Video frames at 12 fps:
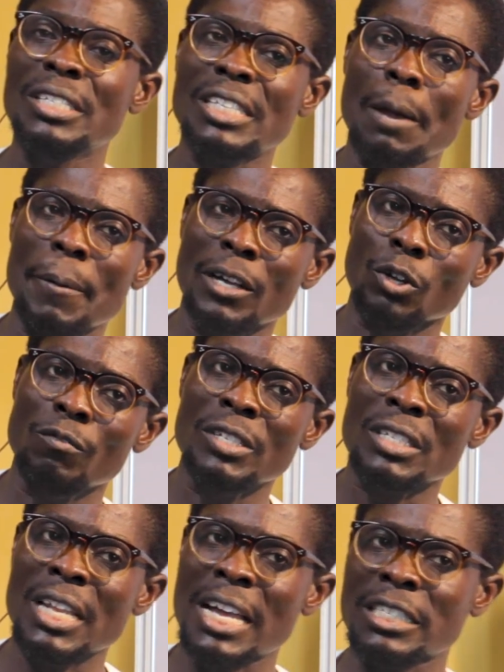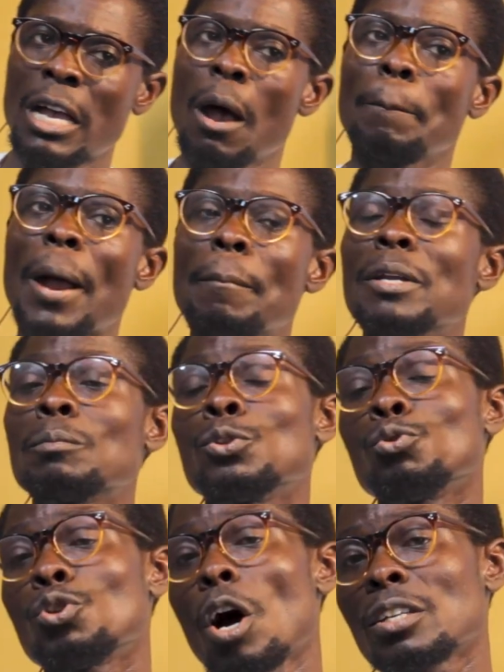step out of this class, permit me
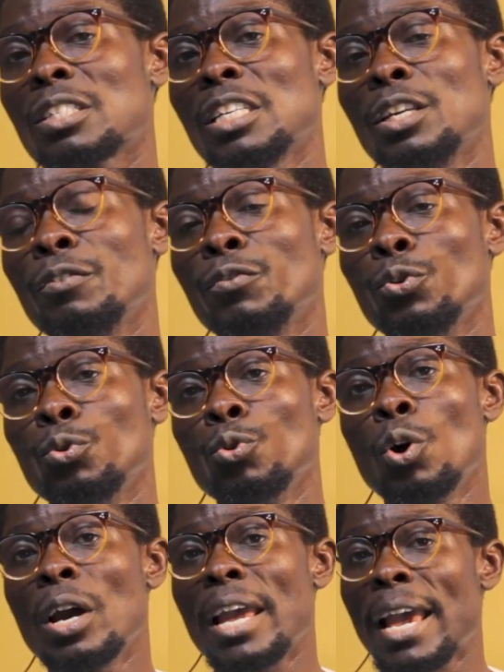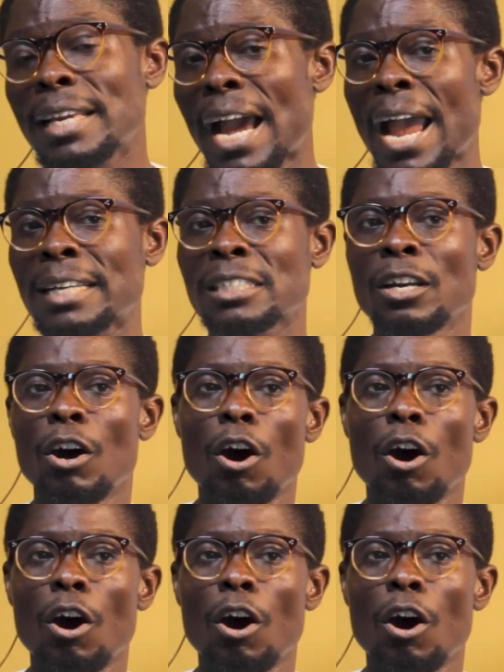to just give you a guide